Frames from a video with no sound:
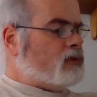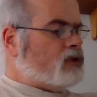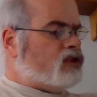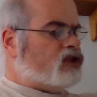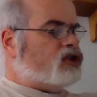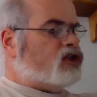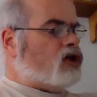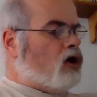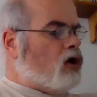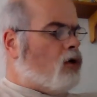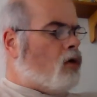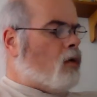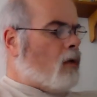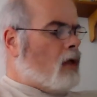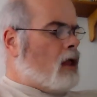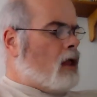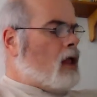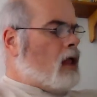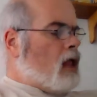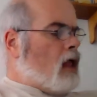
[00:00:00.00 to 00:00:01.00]

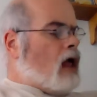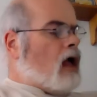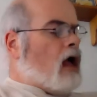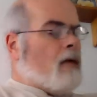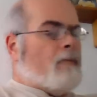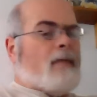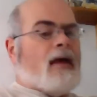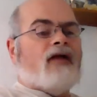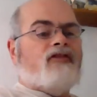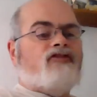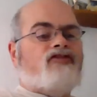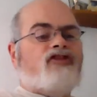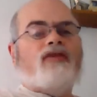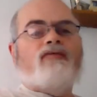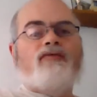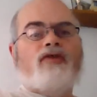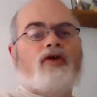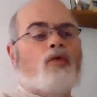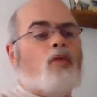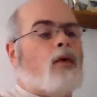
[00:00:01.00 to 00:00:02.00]
So
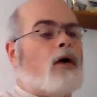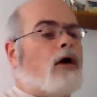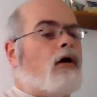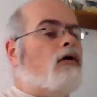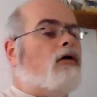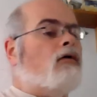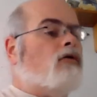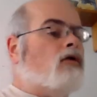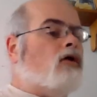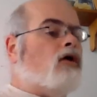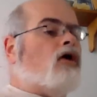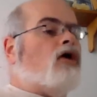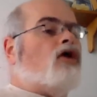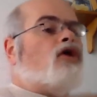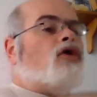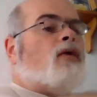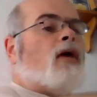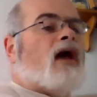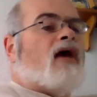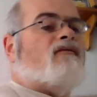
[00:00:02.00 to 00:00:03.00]
imagine, if you will,
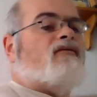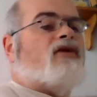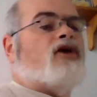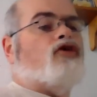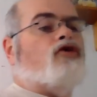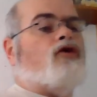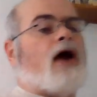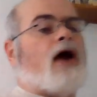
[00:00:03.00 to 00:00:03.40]
you have a